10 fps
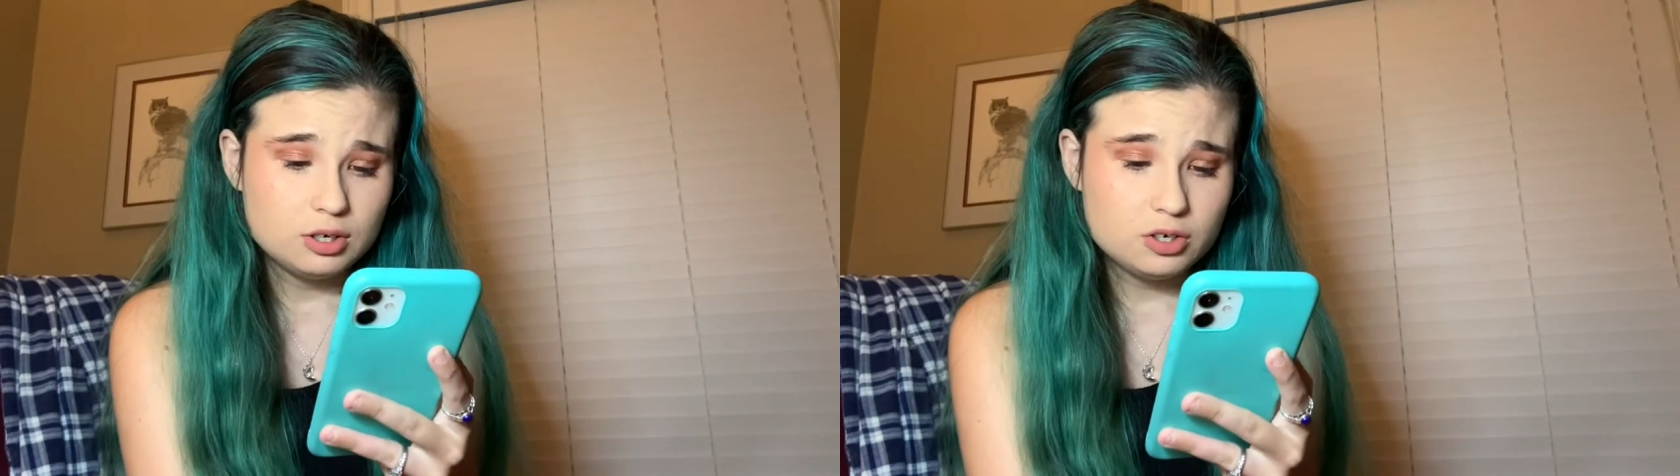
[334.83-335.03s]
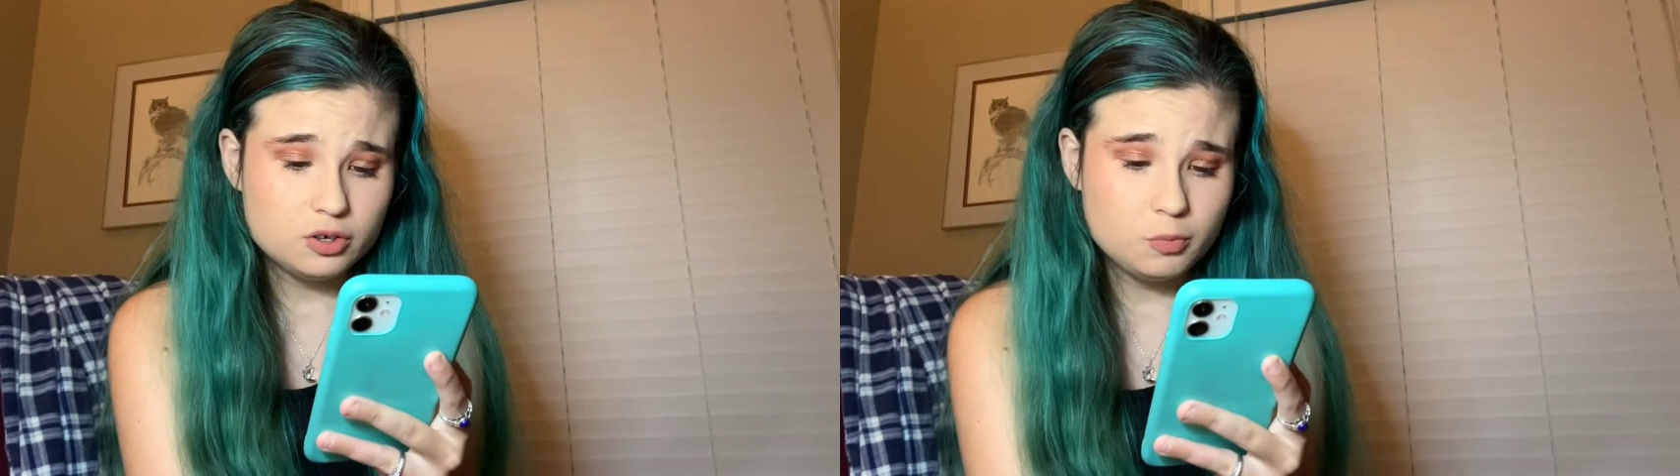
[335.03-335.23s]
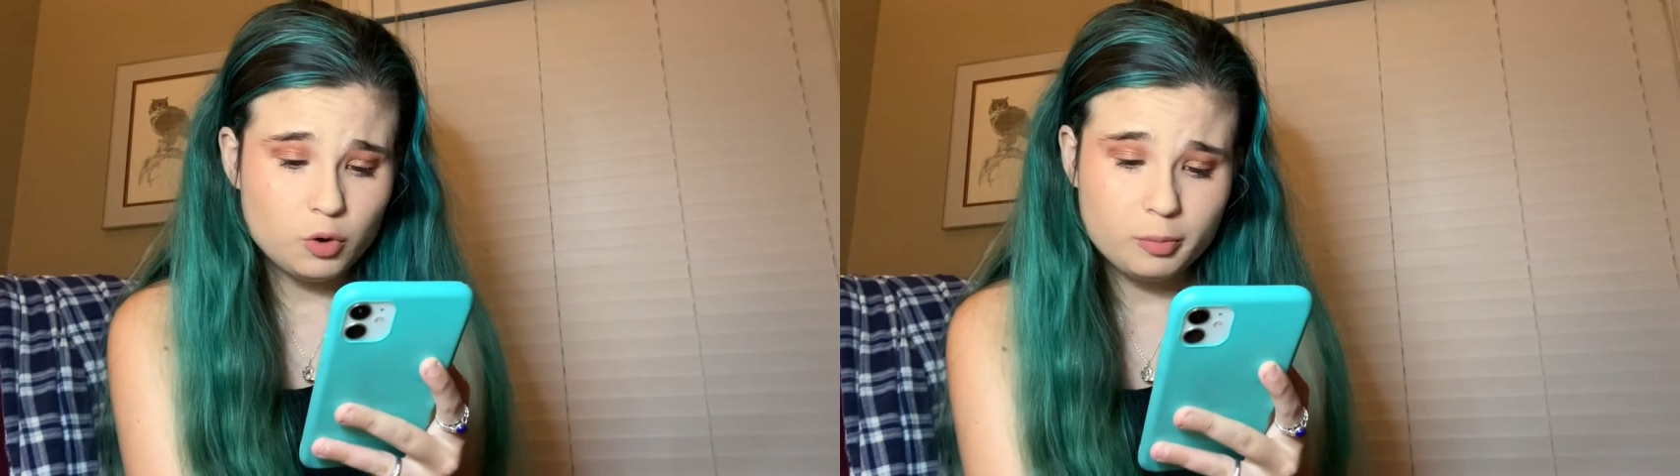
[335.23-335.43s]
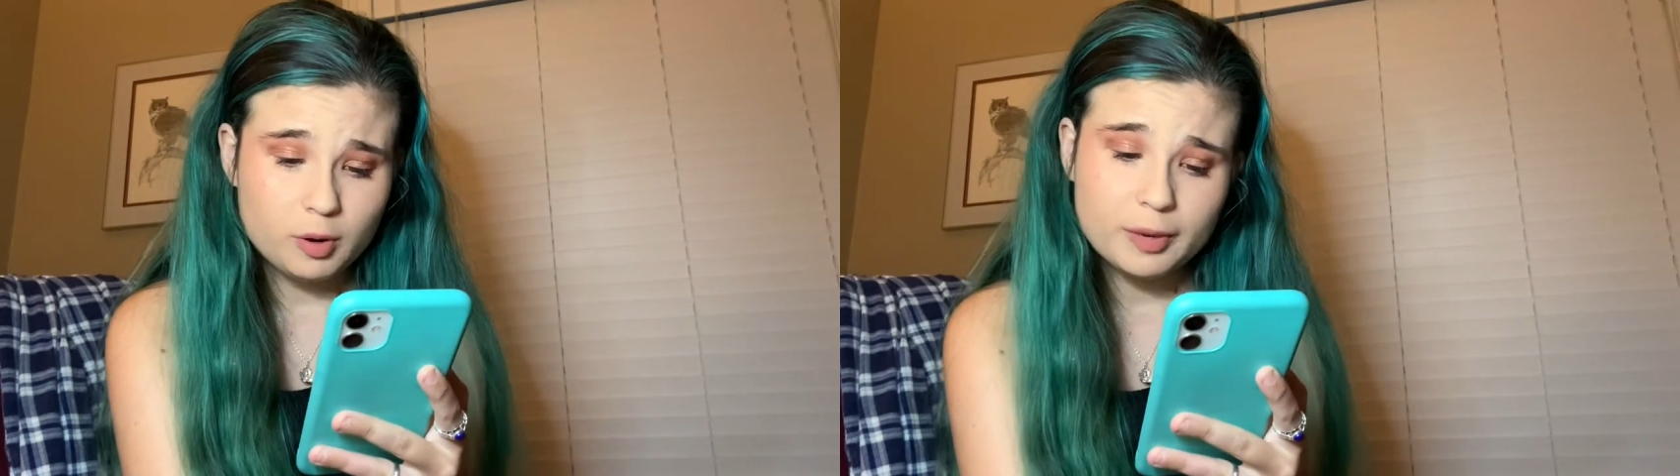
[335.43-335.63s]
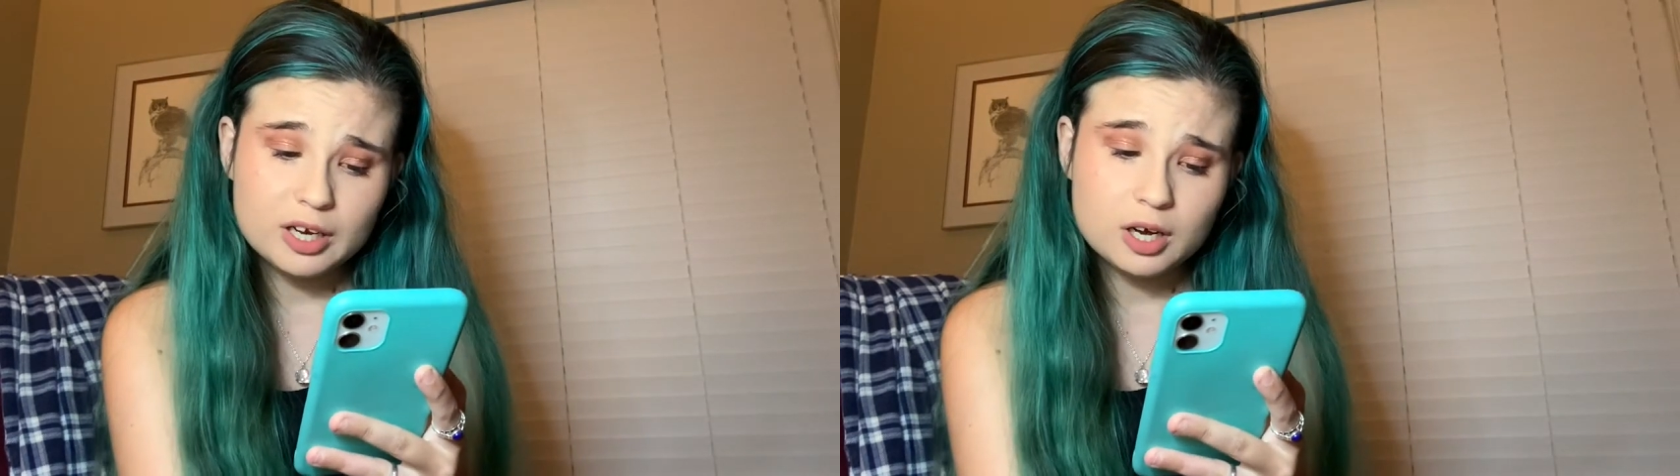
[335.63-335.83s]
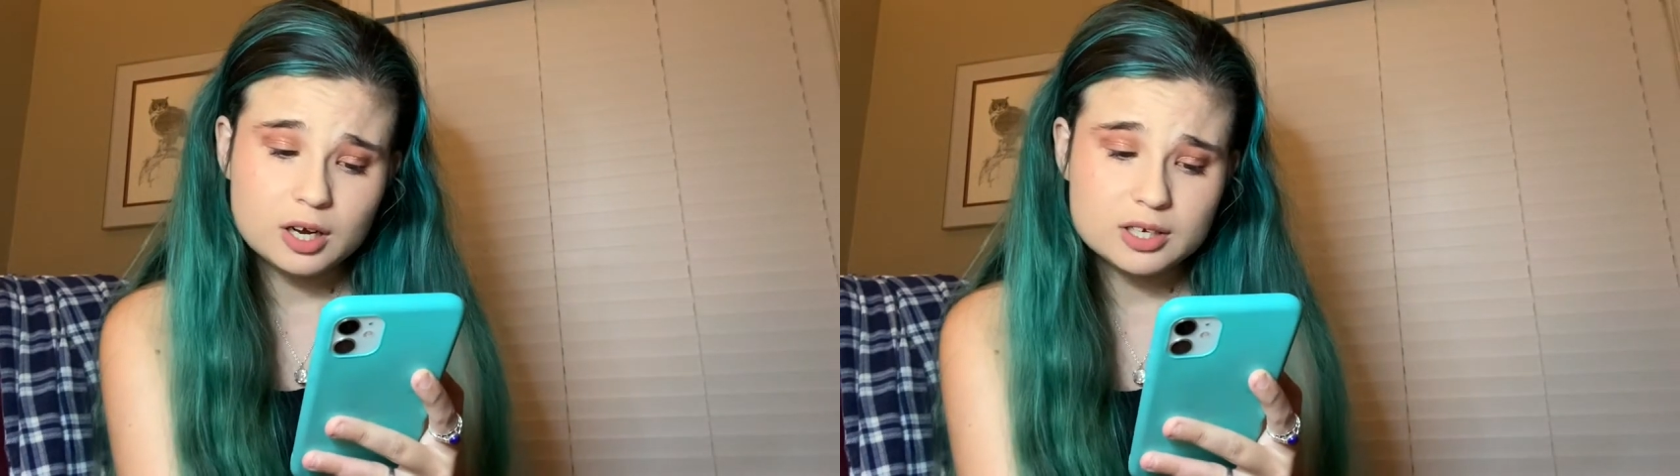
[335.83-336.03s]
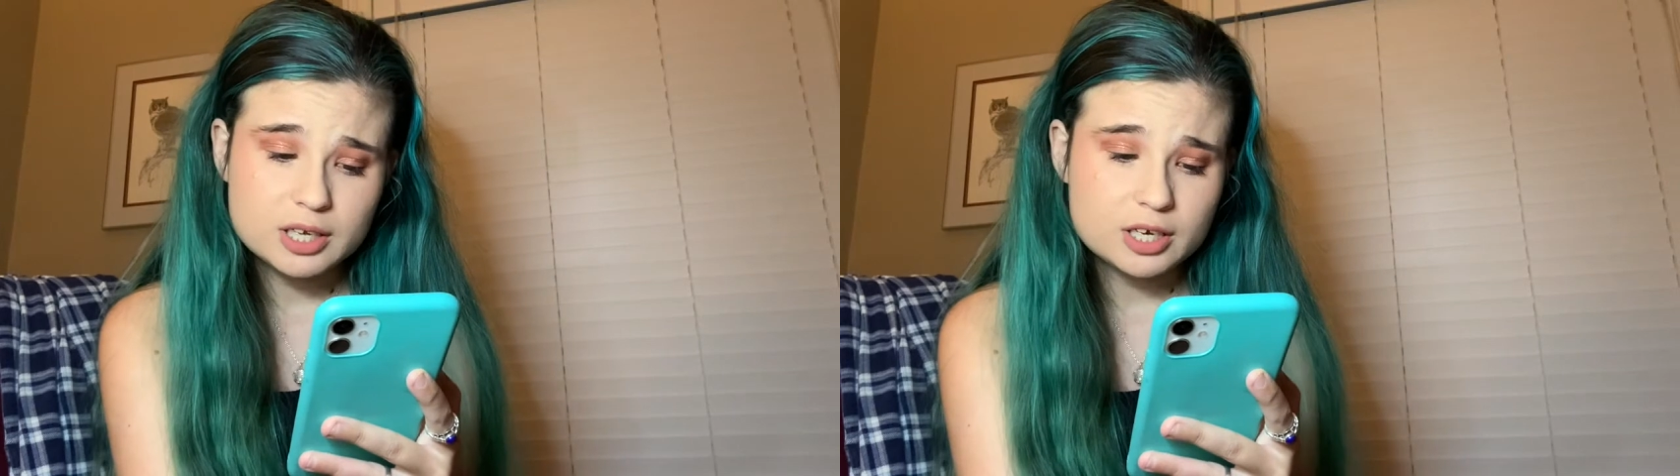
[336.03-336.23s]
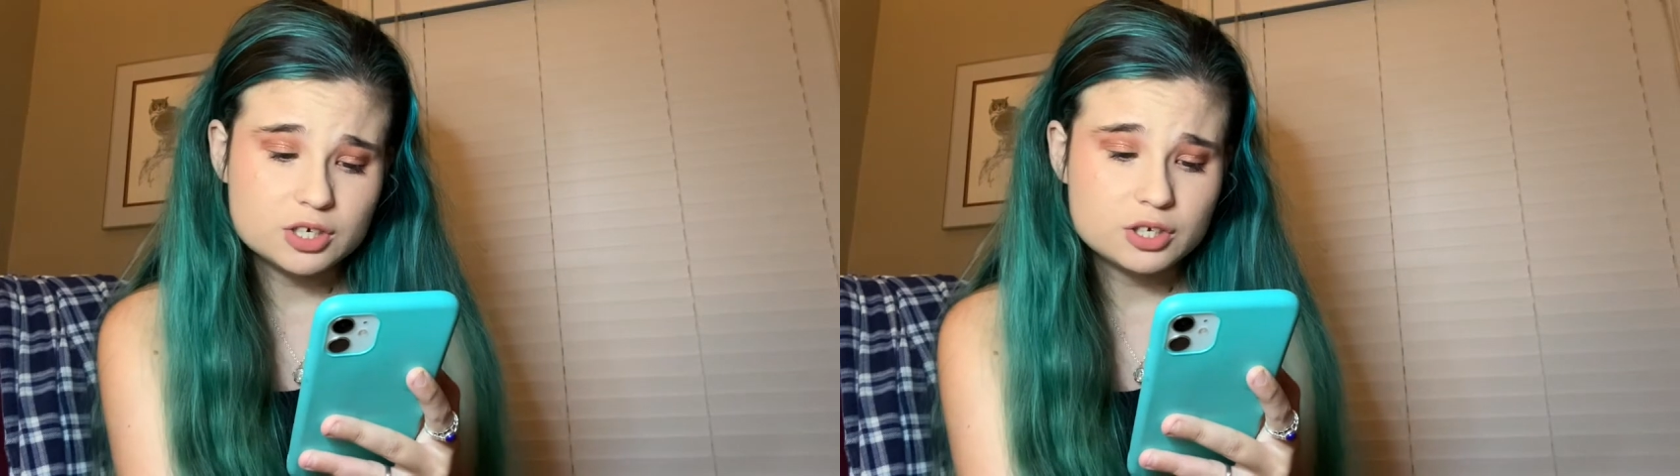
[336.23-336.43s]
do more mermaid
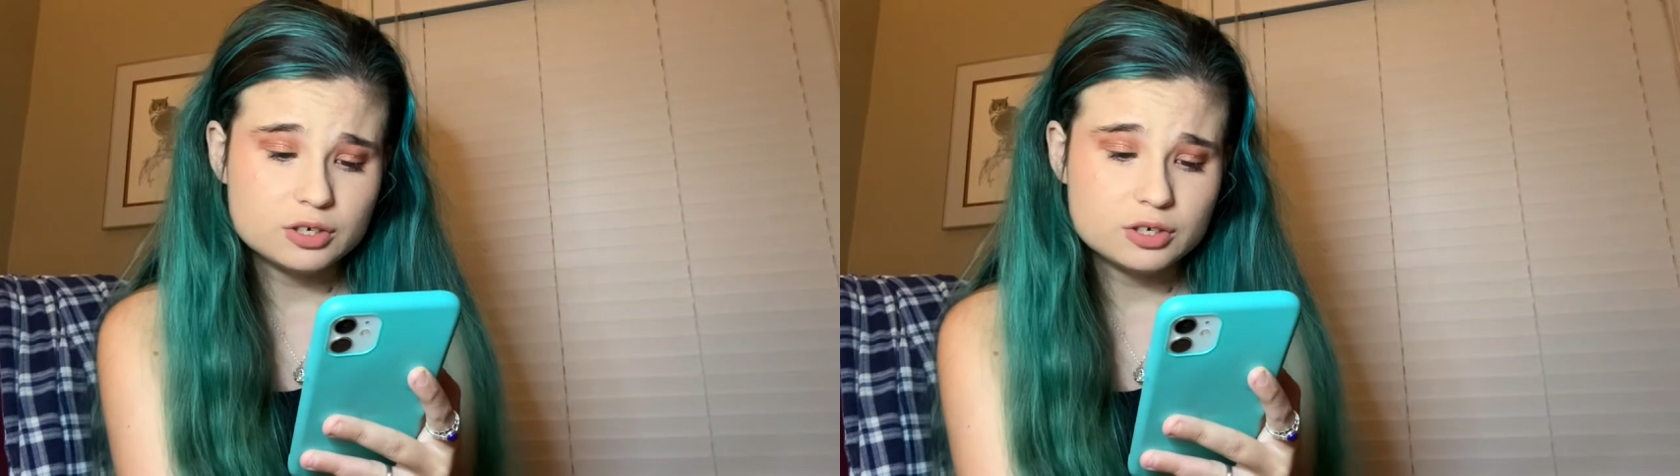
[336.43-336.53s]
content.